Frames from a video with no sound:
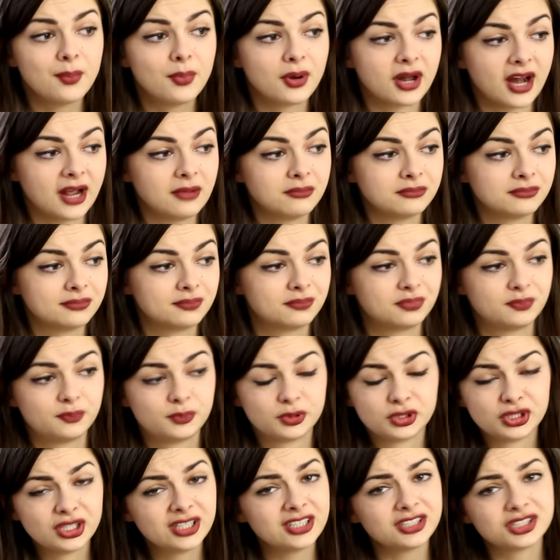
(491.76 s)
but I'm
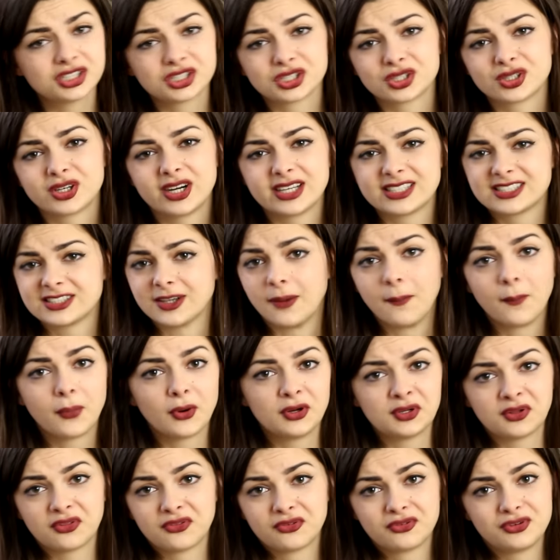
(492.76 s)
pretty sure at some
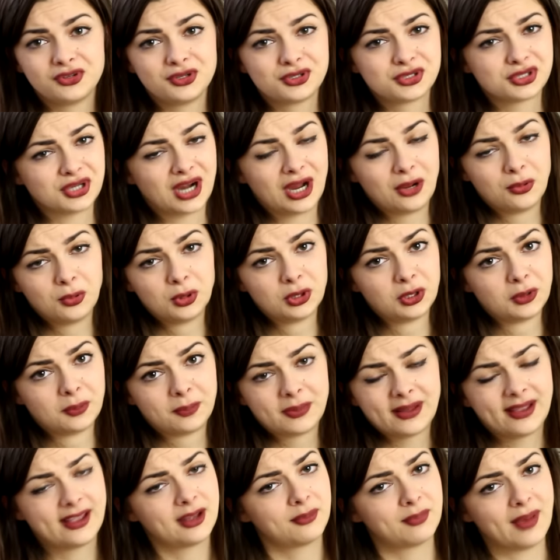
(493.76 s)
point in the future I will
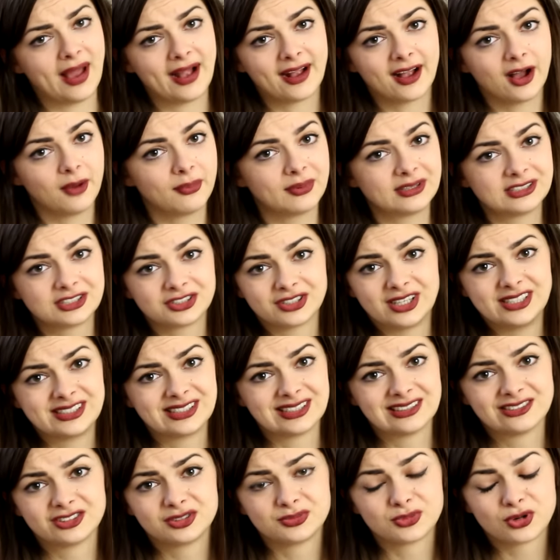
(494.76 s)
pick it back up and try
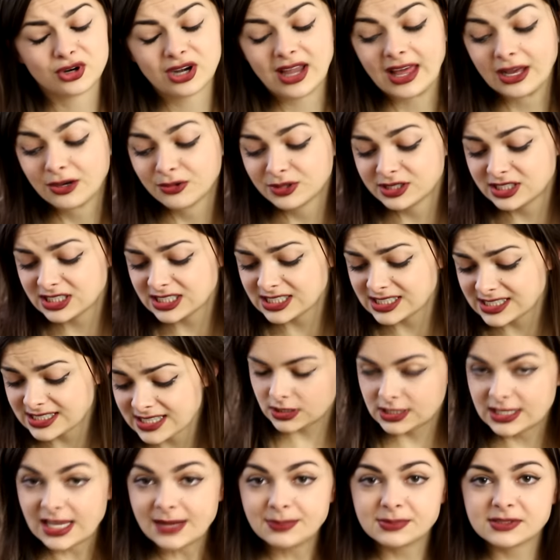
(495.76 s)
to learn more languages.
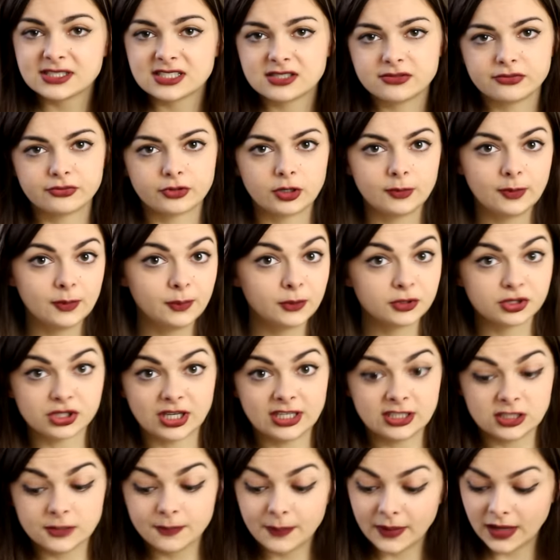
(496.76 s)
Tips for people
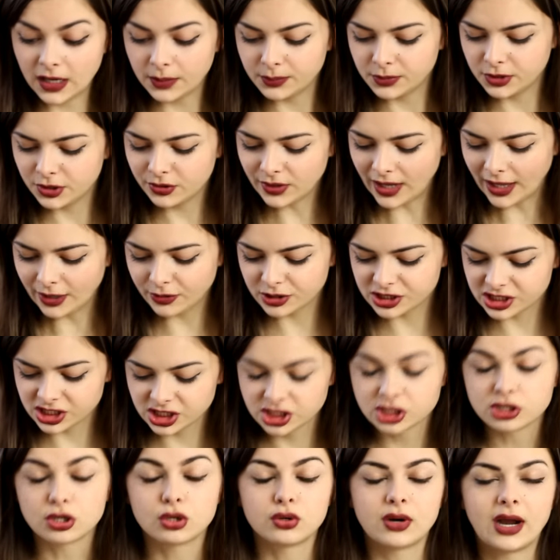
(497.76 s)
trying to pick up new languages:
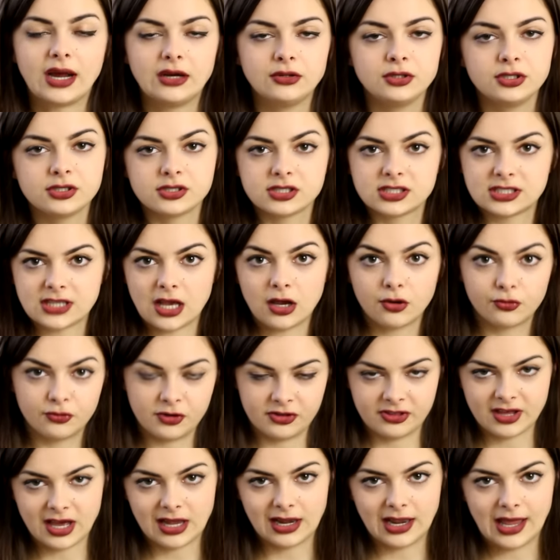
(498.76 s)
surround yourself
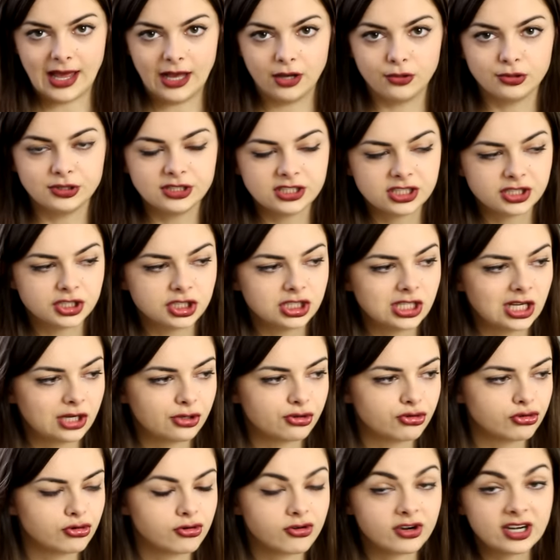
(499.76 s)
with that language,
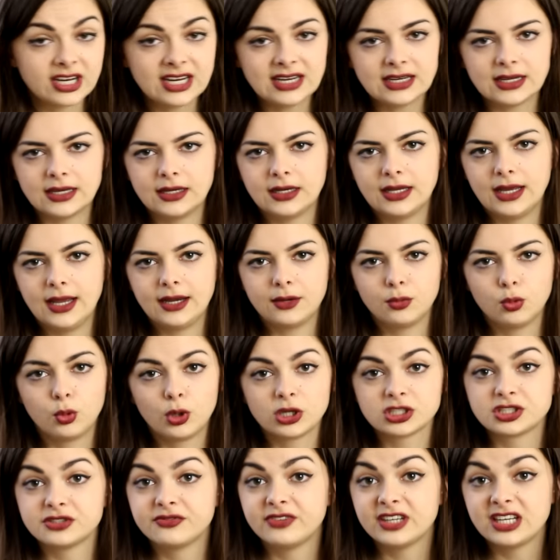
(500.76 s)
read in it,
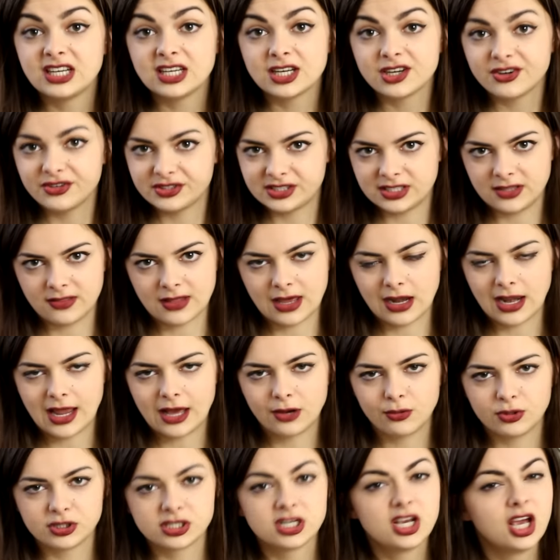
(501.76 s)
watch videos in that
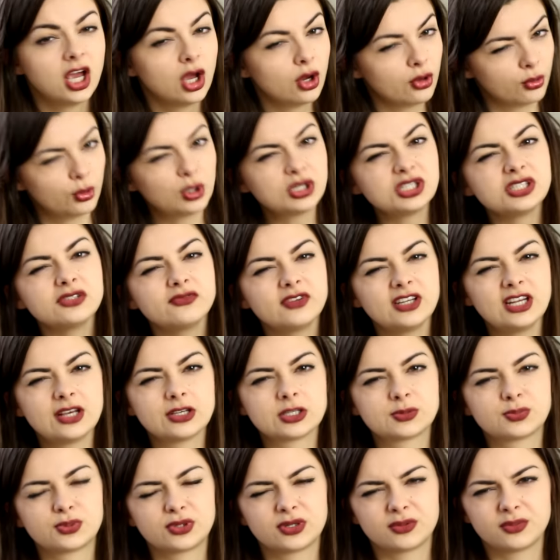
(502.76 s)
language. Watching
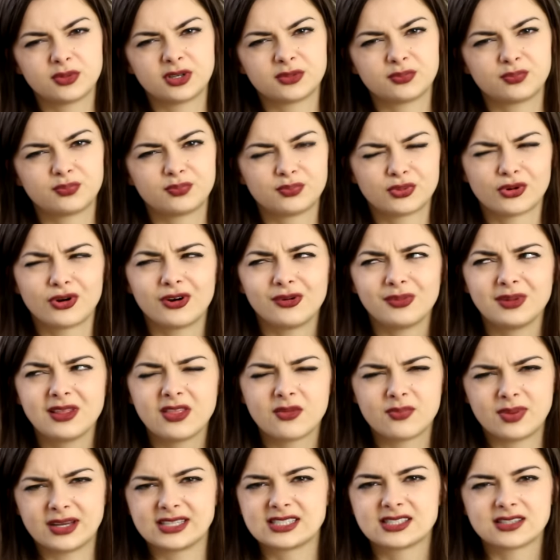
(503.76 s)
videos is probably
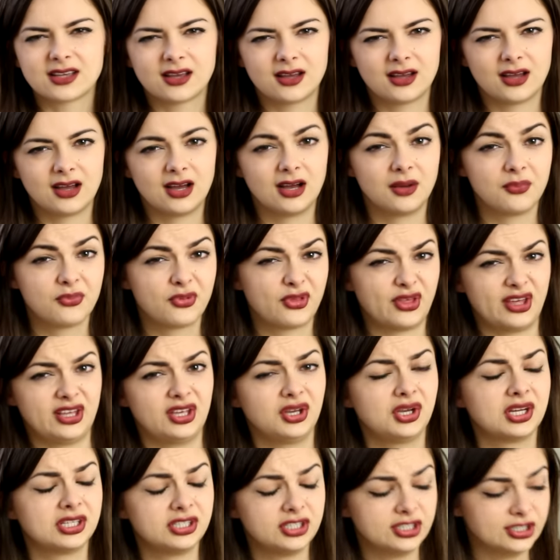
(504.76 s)
the best um, thing
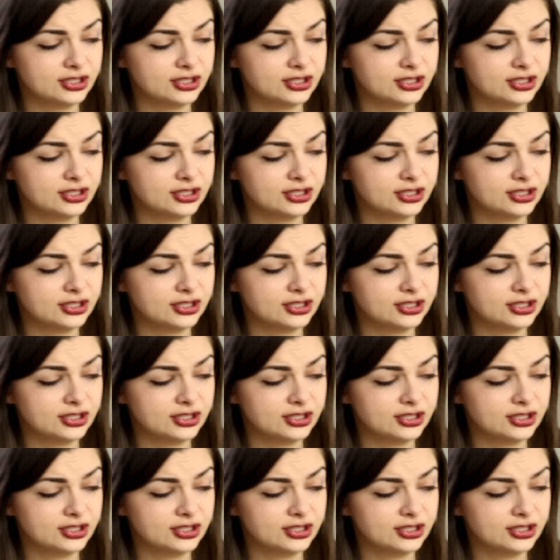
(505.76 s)
you can